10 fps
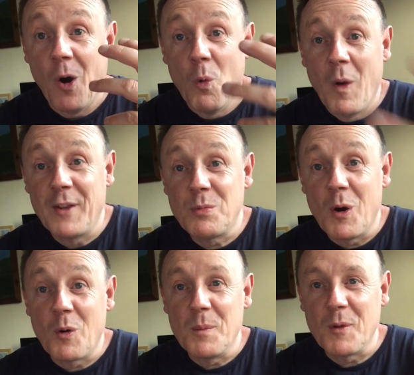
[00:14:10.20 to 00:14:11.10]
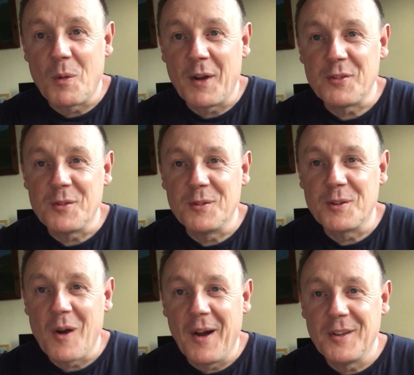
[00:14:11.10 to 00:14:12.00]
Always welcome the questions,
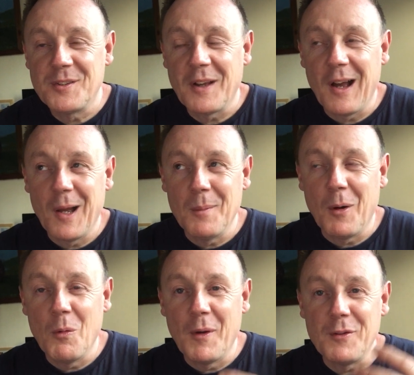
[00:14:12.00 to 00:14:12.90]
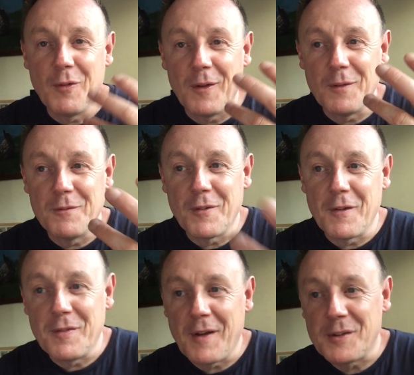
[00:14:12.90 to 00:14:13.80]
guys. I always find them
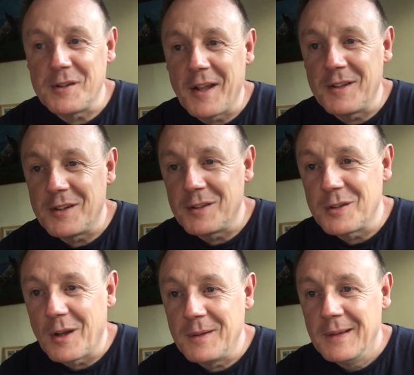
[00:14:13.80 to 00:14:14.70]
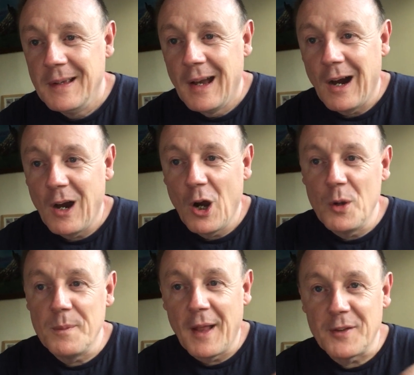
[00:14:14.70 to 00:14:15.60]
very fascinating. So I
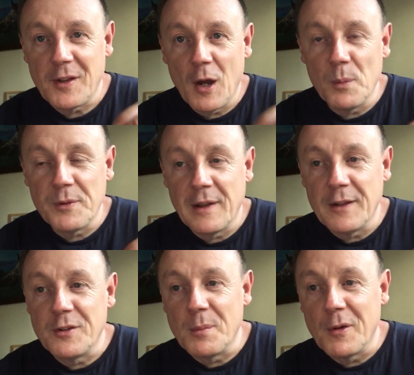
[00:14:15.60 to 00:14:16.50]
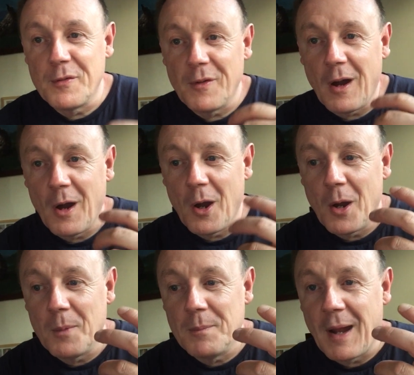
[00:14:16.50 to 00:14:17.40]
hope that's helped Elizabeth,
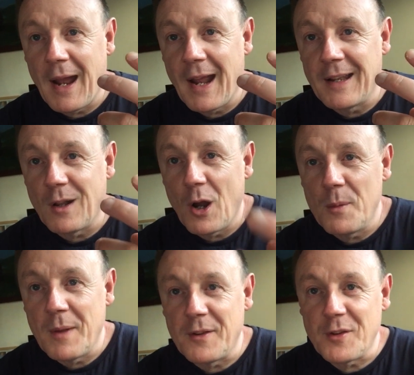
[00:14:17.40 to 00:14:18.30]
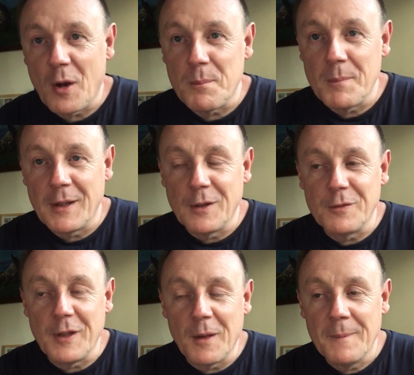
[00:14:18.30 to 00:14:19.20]
and I hope that's helped many
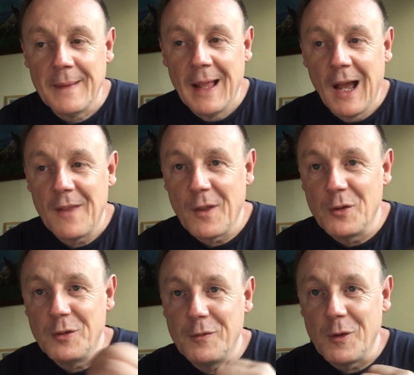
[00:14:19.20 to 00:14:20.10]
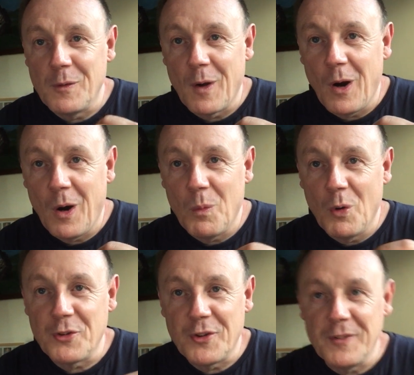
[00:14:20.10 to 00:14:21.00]
of you. Those of you that are
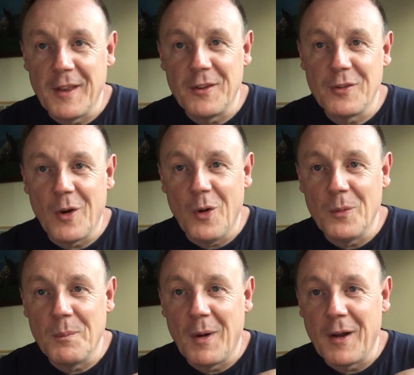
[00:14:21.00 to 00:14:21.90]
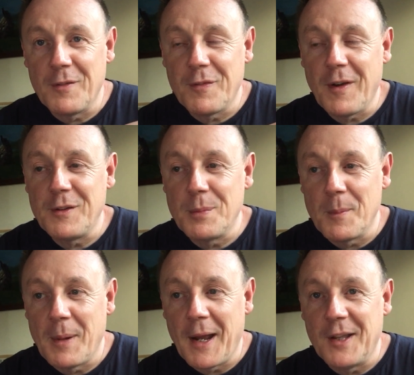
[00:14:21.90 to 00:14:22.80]
watching this on my
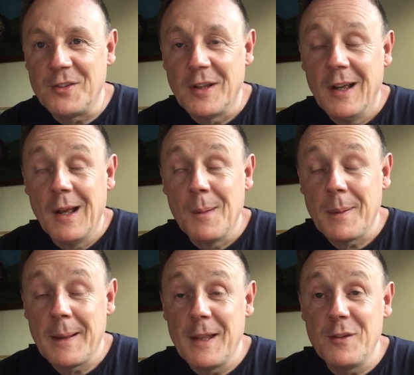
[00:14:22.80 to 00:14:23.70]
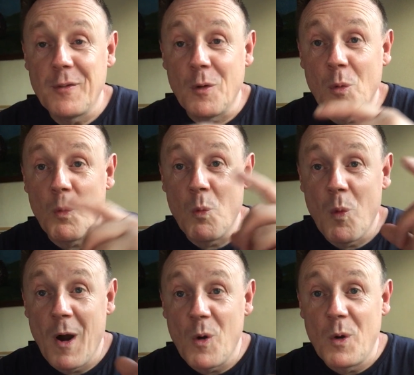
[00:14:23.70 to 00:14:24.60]
Facebook page, please feel
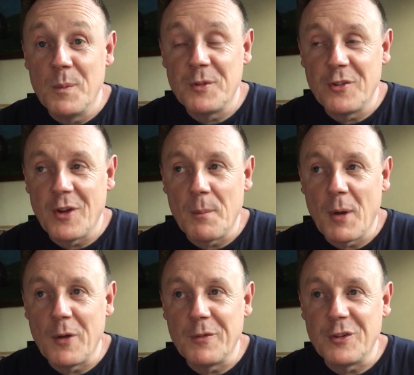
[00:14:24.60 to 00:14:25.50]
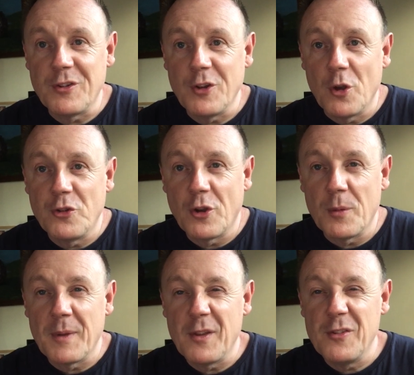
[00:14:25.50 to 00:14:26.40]
welcome to jump over to
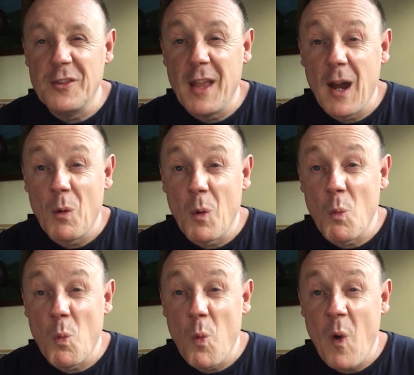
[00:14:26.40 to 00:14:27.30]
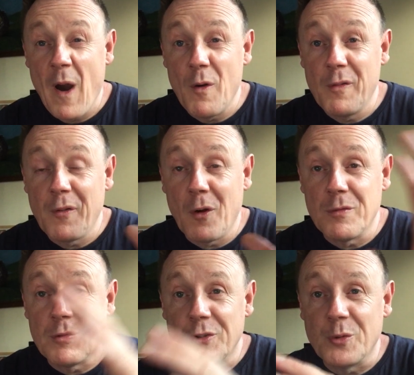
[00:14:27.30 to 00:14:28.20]
YouTube. There's now a wealth
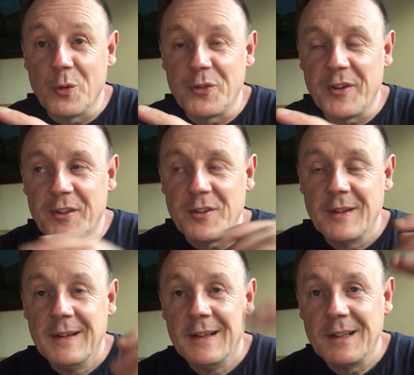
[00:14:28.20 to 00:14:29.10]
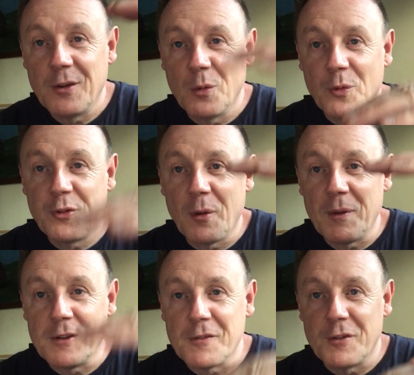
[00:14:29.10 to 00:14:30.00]
of resources. There's also
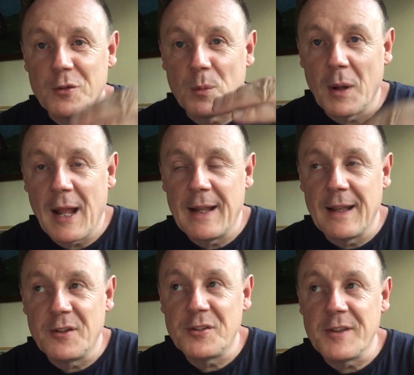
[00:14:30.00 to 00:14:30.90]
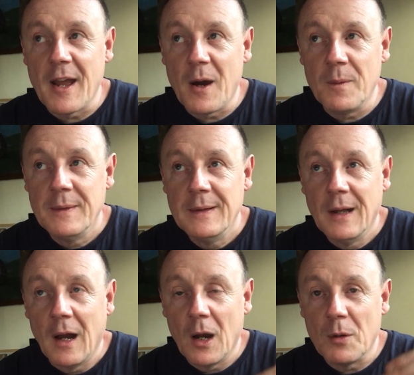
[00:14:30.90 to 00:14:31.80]
individual playlists now,
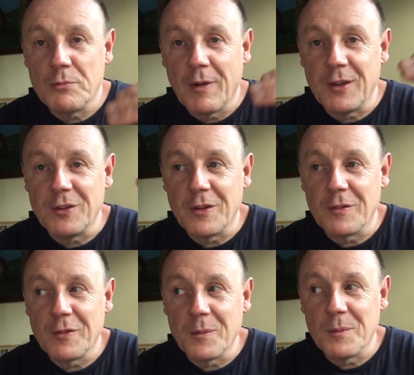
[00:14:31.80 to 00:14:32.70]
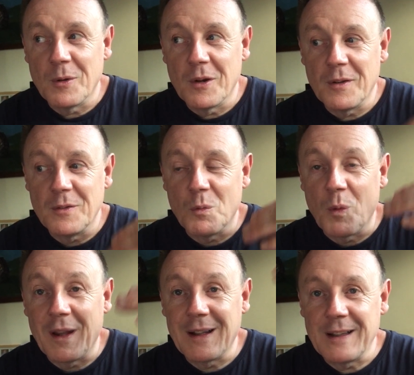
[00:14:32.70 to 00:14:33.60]
ranging from the
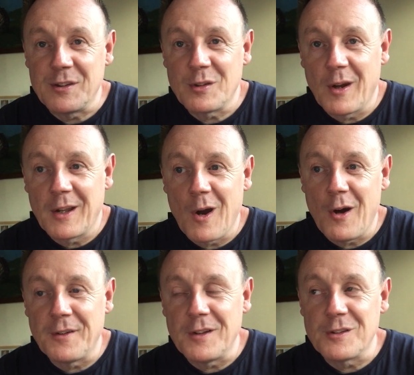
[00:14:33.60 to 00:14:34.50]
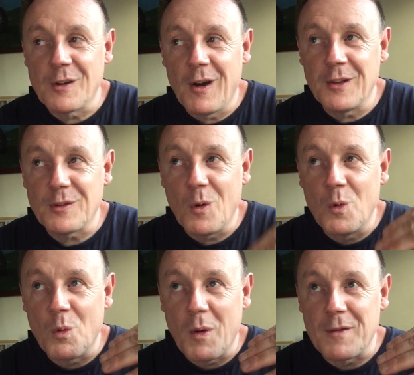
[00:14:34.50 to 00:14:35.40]
weekly Psycard insights
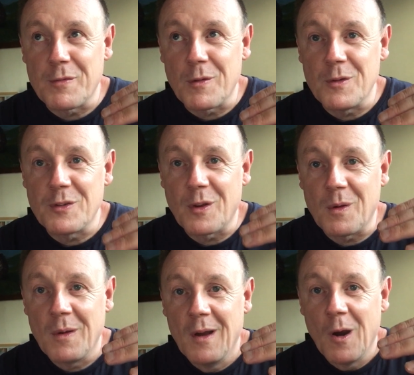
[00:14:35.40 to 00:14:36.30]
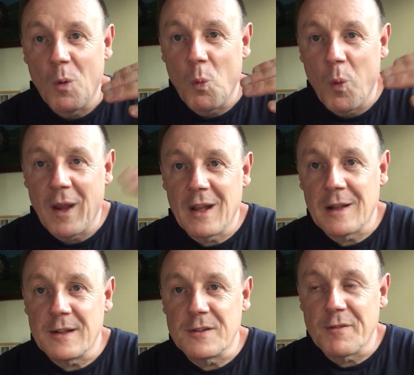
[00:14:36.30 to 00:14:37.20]
all the way through to
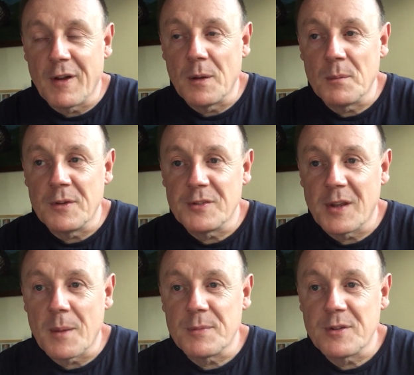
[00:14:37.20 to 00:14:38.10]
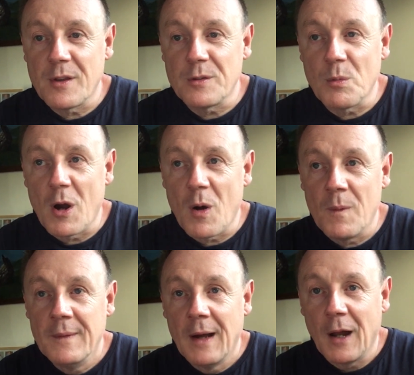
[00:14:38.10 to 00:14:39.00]
weekly development tips as
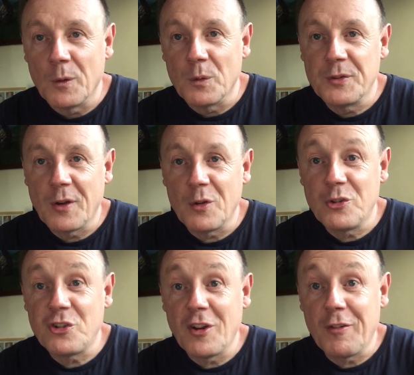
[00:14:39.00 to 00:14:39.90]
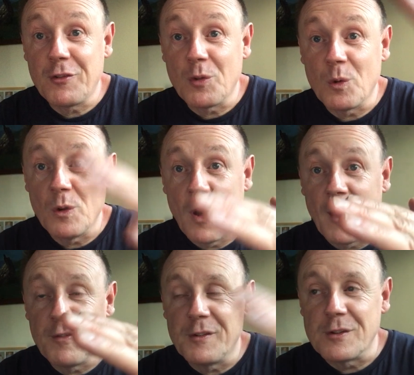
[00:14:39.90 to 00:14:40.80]
well, and also Shift Your
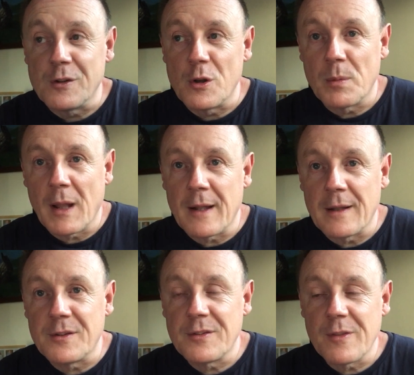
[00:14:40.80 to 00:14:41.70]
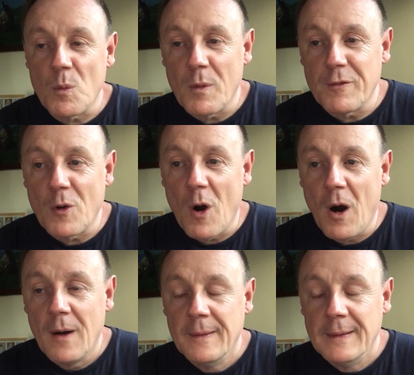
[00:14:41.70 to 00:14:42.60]
Life is a new playlist that we've
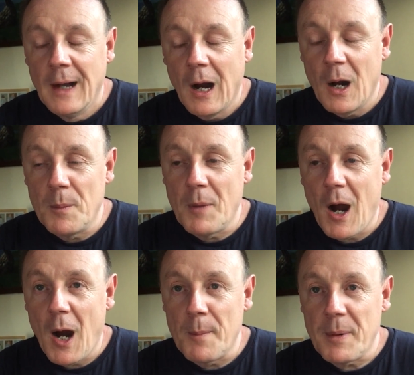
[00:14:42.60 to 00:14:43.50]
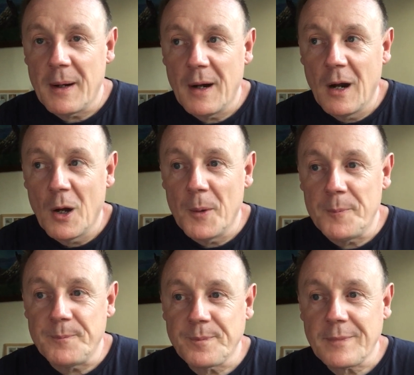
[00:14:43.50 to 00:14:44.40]
got up
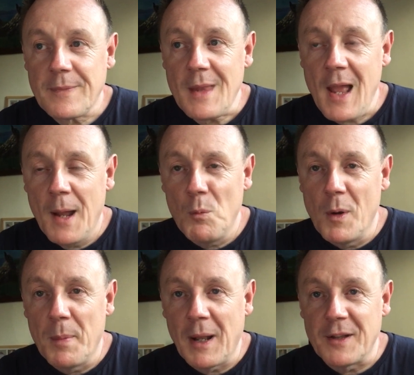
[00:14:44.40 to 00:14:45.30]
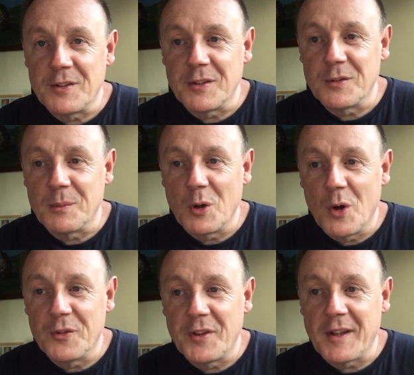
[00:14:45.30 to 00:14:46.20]
and we're placing some
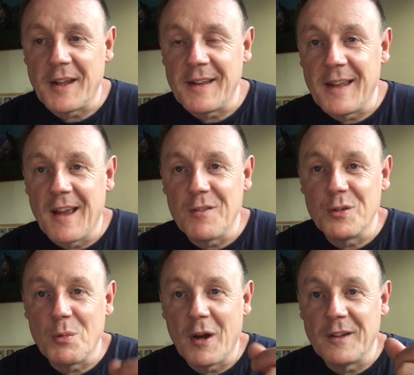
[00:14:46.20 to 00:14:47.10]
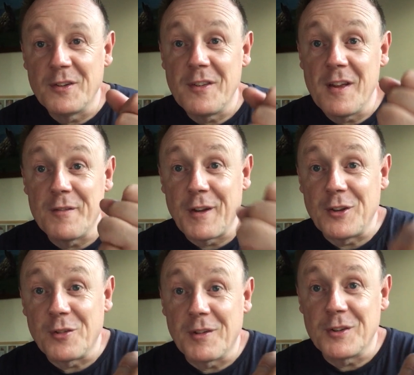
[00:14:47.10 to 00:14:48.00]
content in there as well as the
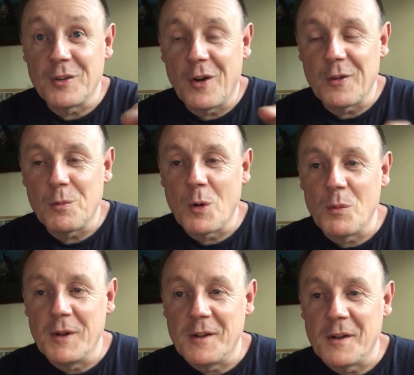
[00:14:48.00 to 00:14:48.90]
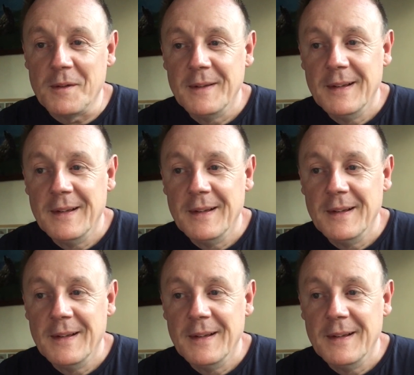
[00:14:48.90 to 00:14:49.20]
adventuring side of what we do.